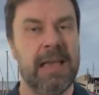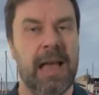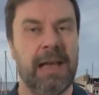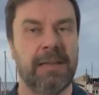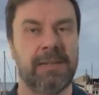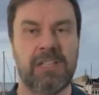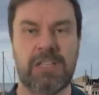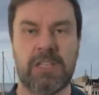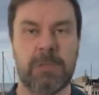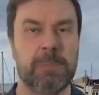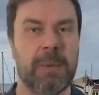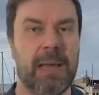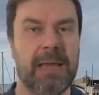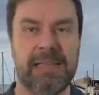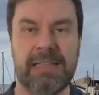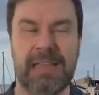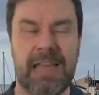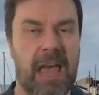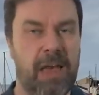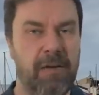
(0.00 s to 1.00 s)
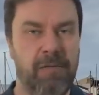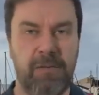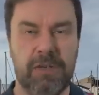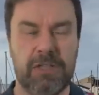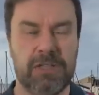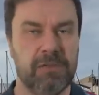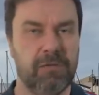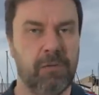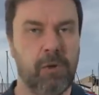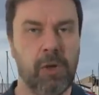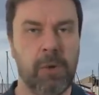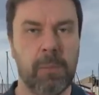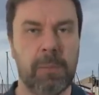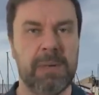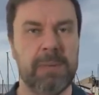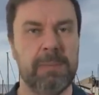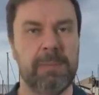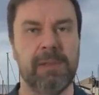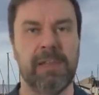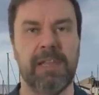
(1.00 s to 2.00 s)
And despite the efforts of all the
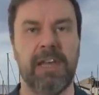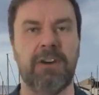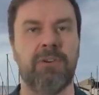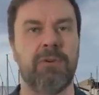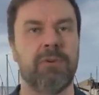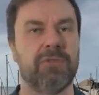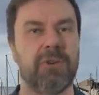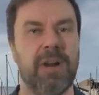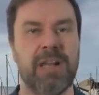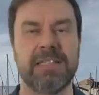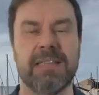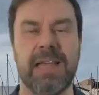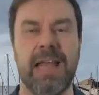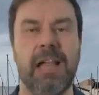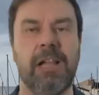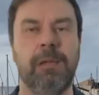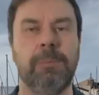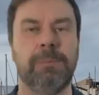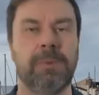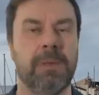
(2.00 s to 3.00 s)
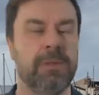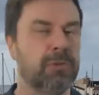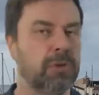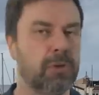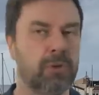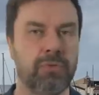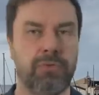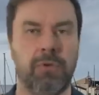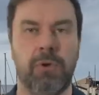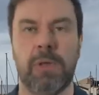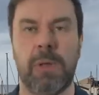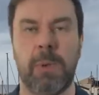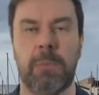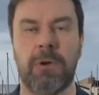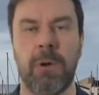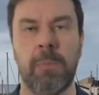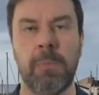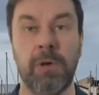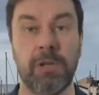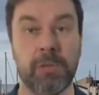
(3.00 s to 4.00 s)
people there who tried to help, the crew that
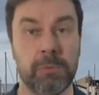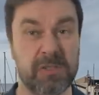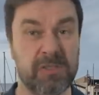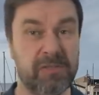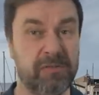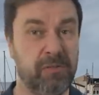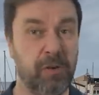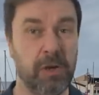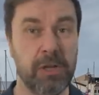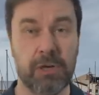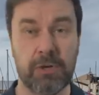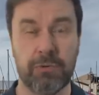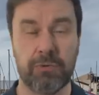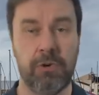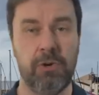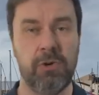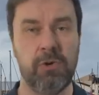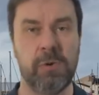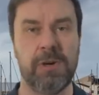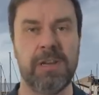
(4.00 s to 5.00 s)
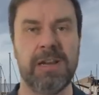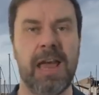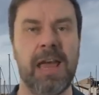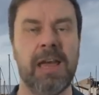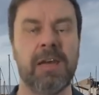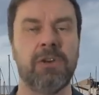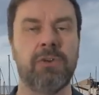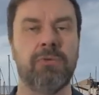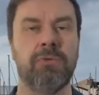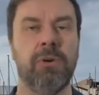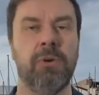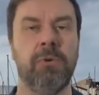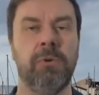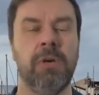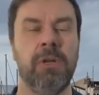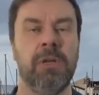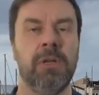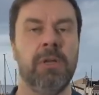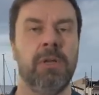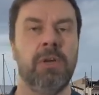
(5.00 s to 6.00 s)
were on board, that was fully crewed with 9
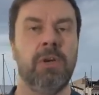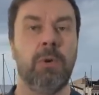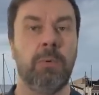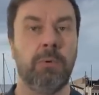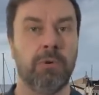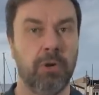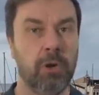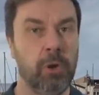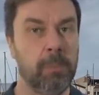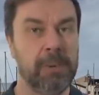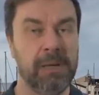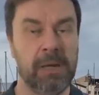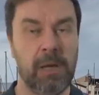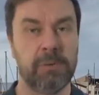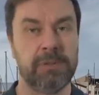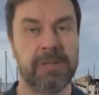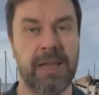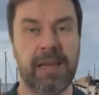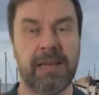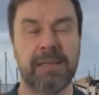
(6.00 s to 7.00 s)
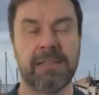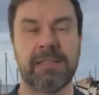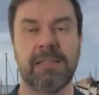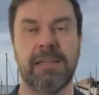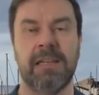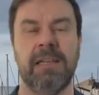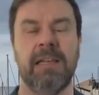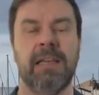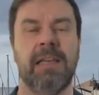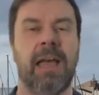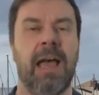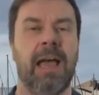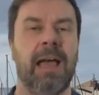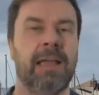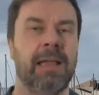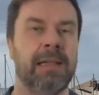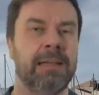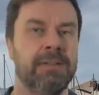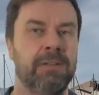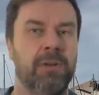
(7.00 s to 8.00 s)
crew, were all below decks.
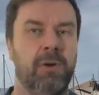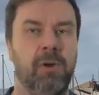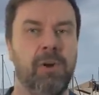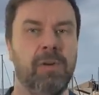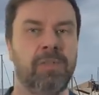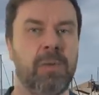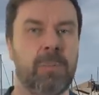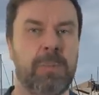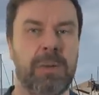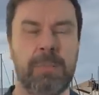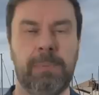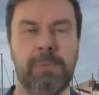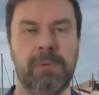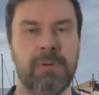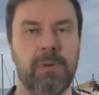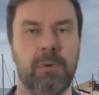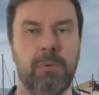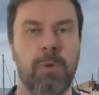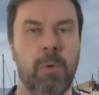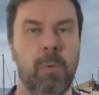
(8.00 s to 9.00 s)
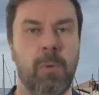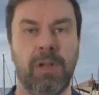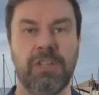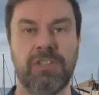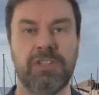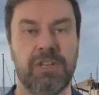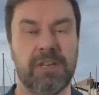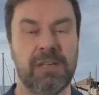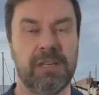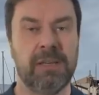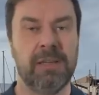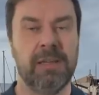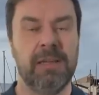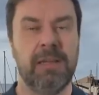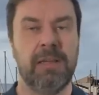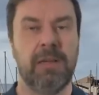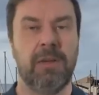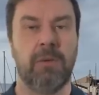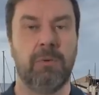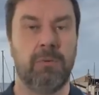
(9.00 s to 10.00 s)
And all of the people who were watching,
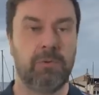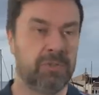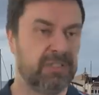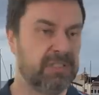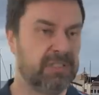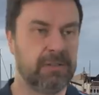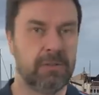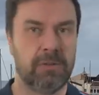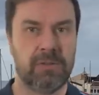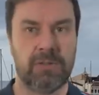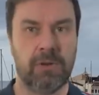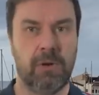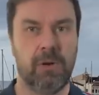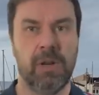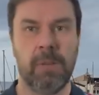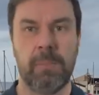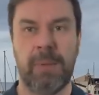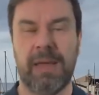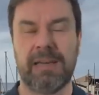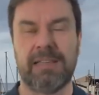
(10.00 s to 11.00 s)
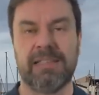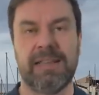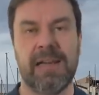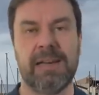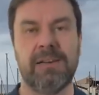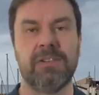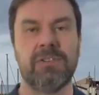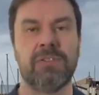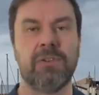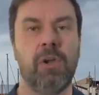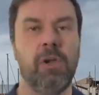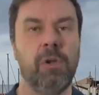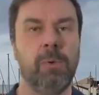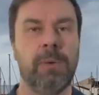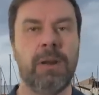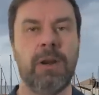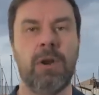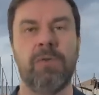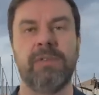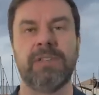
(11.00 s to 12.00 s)
all the bystanders, all
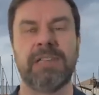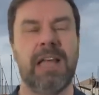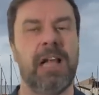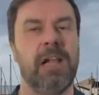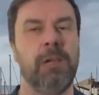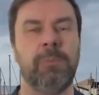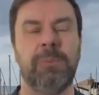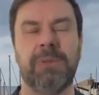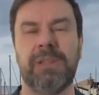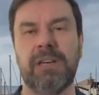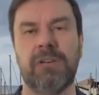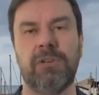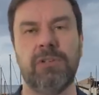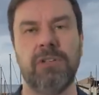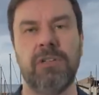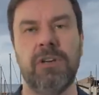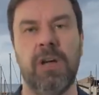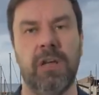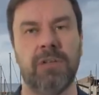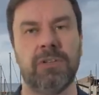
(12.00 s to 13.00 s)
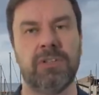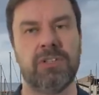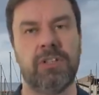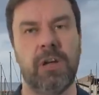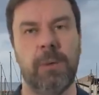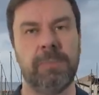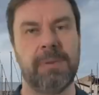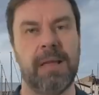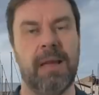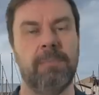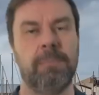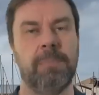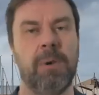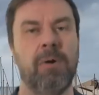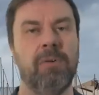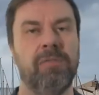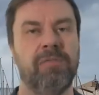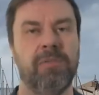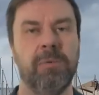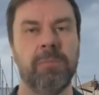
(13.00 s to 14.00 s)
went over to help, but they could not stop that
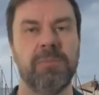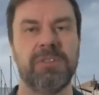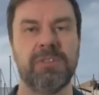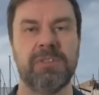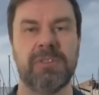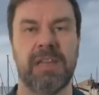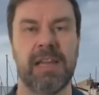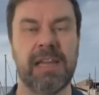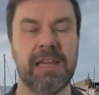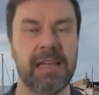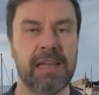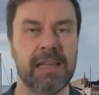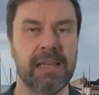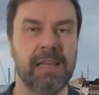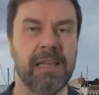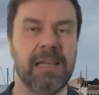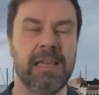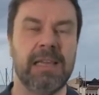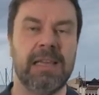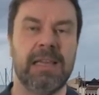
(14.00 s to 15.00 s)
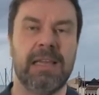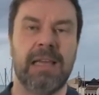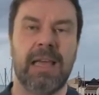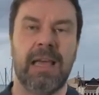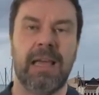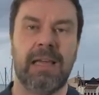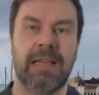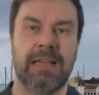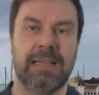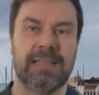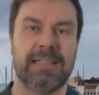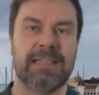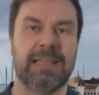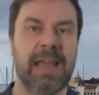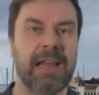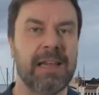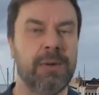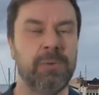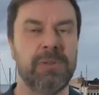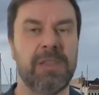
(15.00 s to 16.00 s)
boat from sinking. It
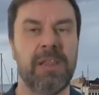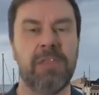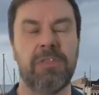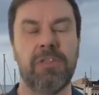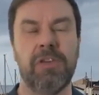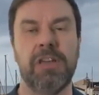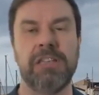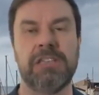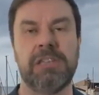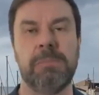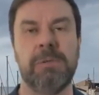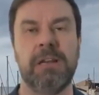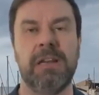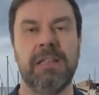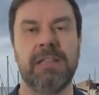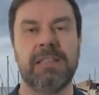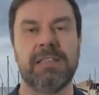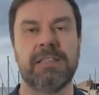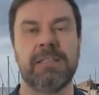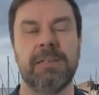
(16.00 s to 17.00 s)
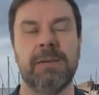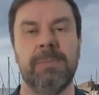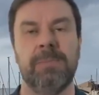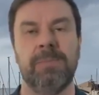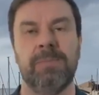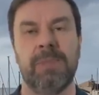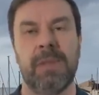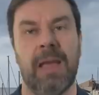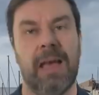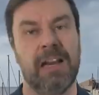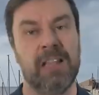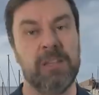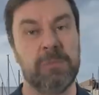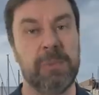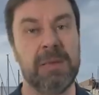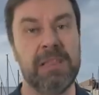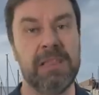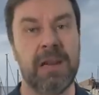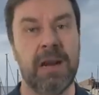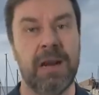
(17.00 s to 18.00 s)
sank within 30 minutes. And it's
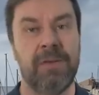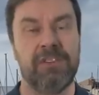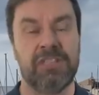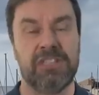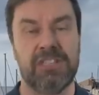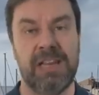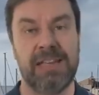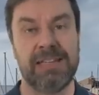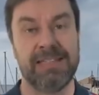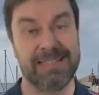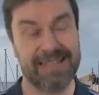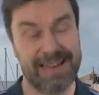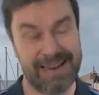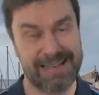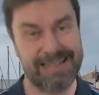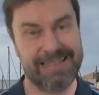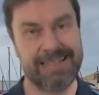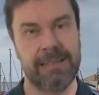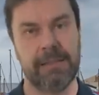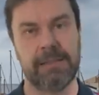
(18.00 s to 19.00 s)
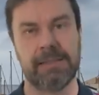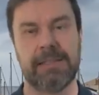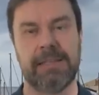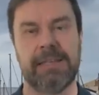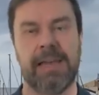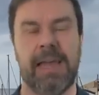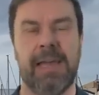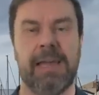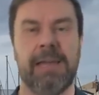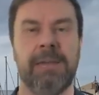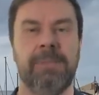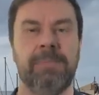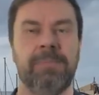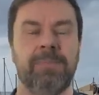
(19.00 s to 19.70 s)
been there ever since until today.